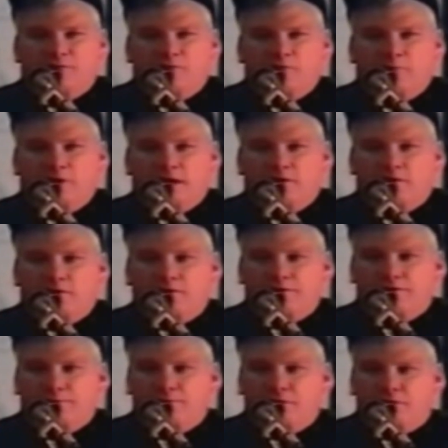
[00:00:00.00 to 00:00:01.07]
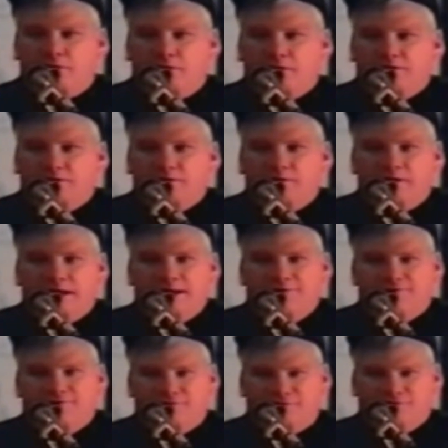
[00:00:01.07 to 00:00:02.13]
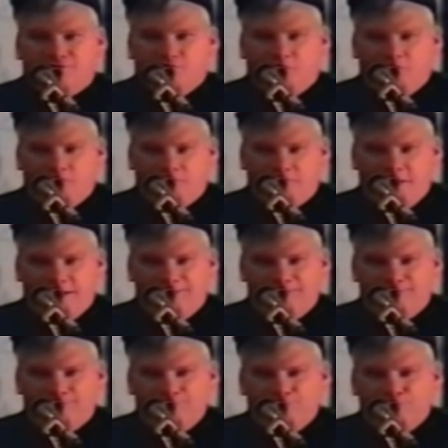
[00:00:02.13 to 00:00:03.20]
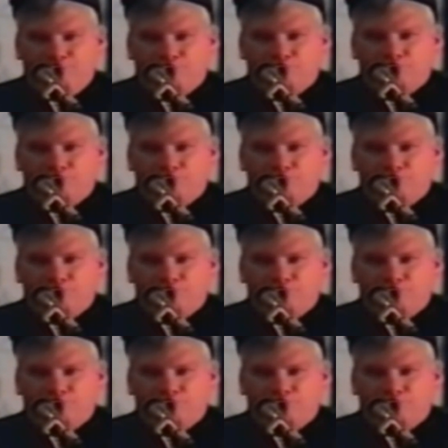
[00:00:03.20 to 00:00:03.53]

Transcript: Uh, we might call them the large grays or the small grays.